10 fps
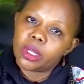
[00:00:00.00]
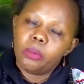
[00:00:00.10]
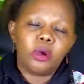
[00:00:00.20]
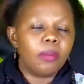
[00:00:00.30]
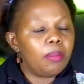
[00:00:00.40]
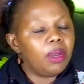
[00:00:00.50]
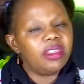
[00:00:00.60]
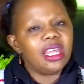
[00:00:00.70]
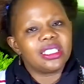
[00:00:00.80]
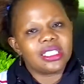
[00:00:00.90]
Probably
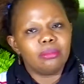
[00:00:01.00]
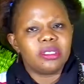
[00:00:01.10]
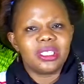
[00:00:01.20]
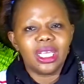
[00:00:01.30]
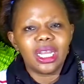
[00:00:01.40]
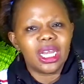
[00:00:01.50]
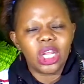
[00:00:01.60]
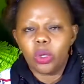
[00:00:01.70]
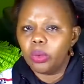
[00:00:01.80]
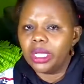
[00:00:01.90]
there is some sin in
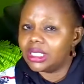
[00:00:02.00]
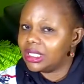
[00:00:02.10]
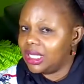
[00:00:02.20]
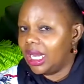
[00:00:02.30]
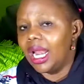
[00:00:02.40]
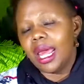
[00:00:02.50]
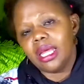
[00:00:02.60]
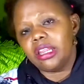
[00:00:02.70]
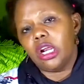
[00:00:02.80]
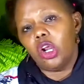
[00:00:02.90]
you. It is delaying the